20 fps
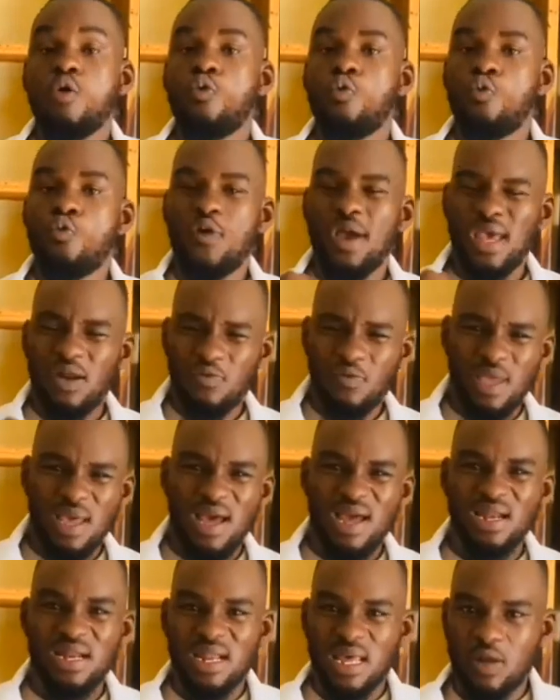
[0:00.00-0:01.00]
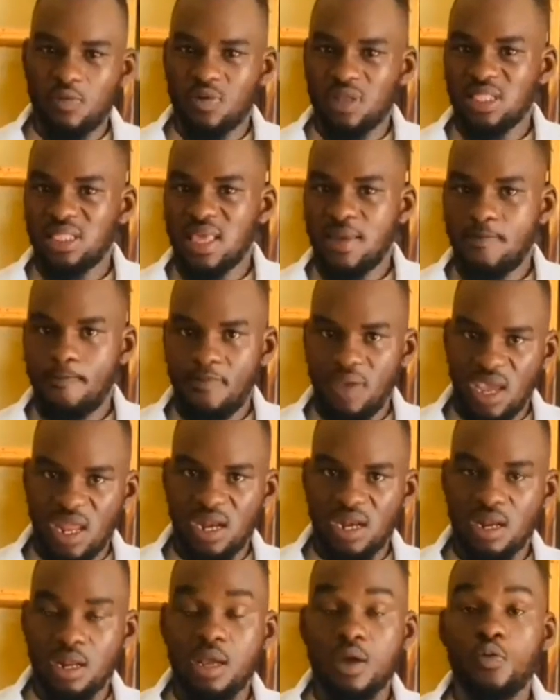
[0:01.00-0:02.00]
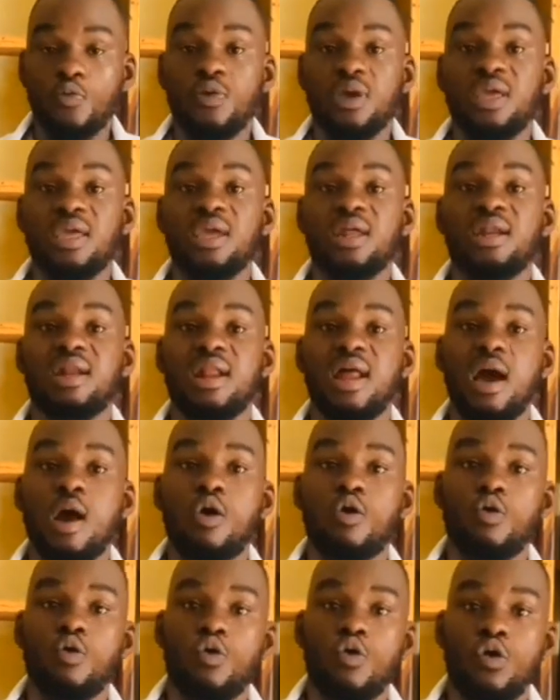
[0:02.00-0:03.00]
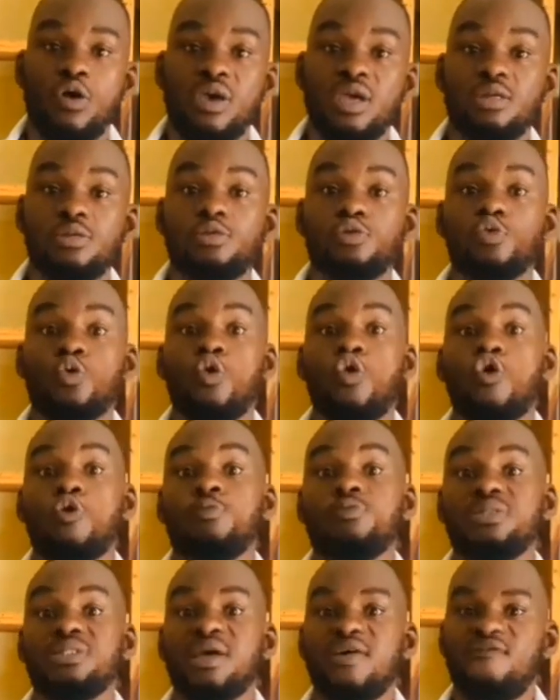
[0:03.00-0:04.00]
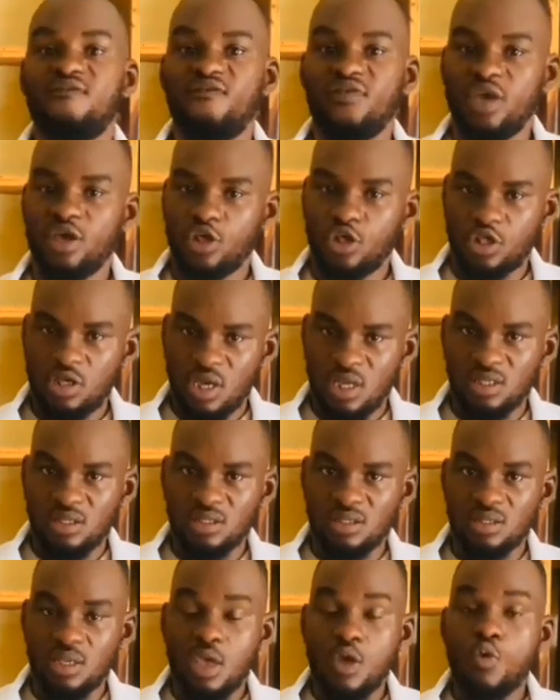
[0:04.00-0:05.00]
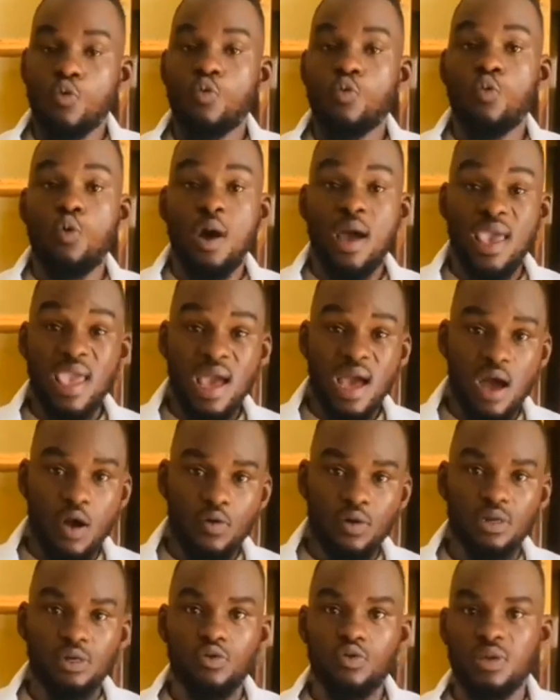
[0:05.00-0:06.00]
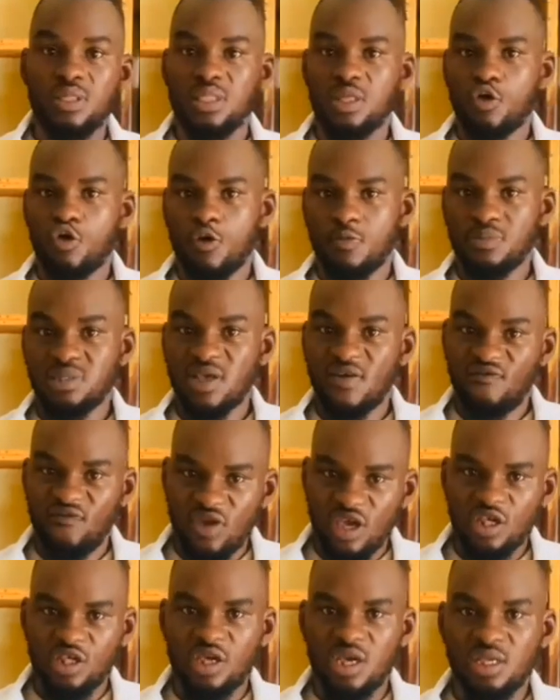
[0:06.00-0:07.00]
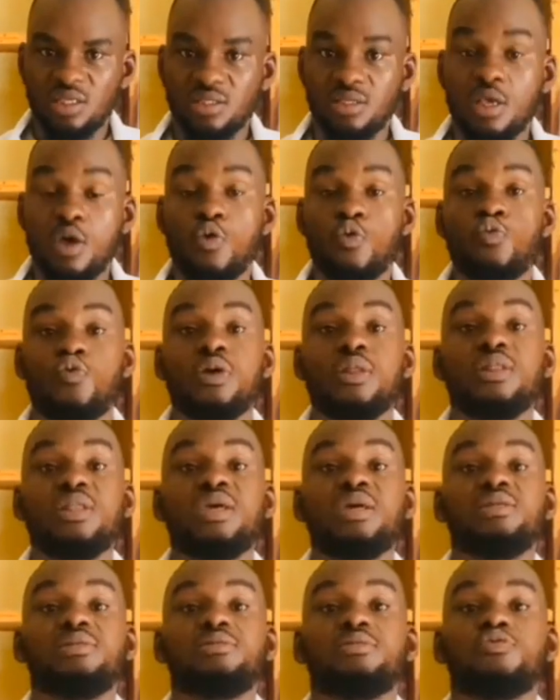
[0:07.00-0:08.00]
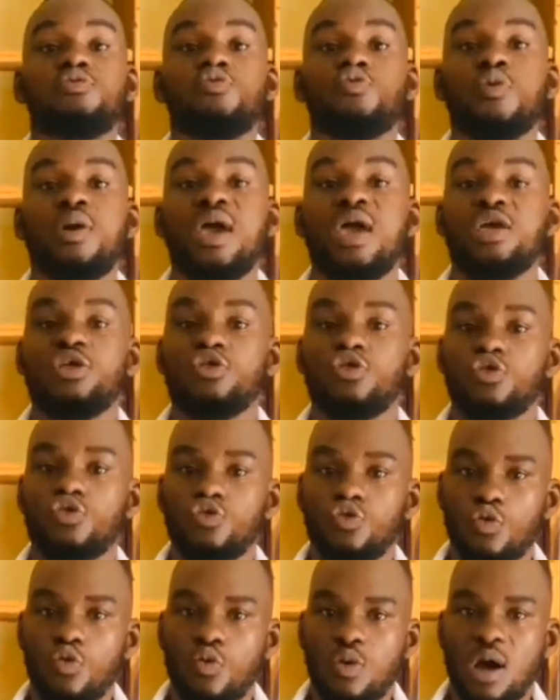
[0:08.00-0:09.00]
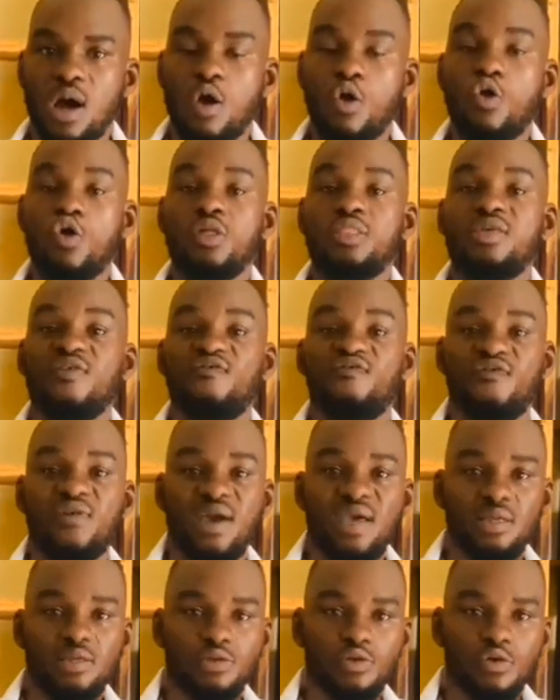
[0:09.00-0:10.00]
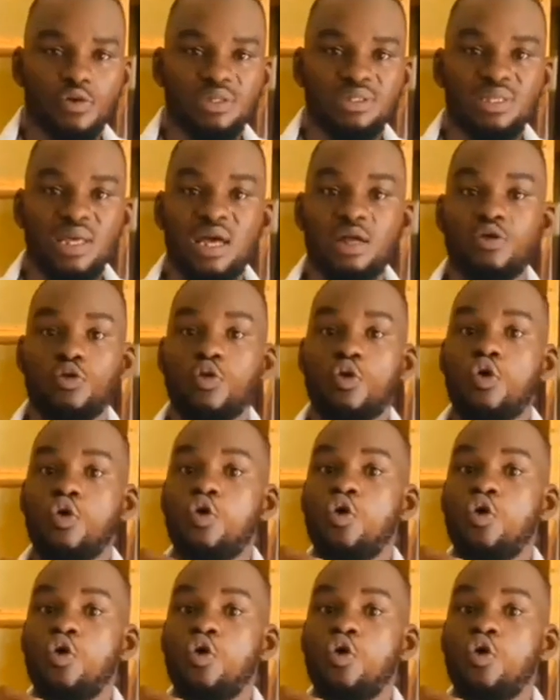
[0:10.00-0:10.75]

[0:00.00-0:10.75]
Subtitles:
When we are done with the pain, we can now go into observations. Why are we doing the observations? We need to ensure all the vitals and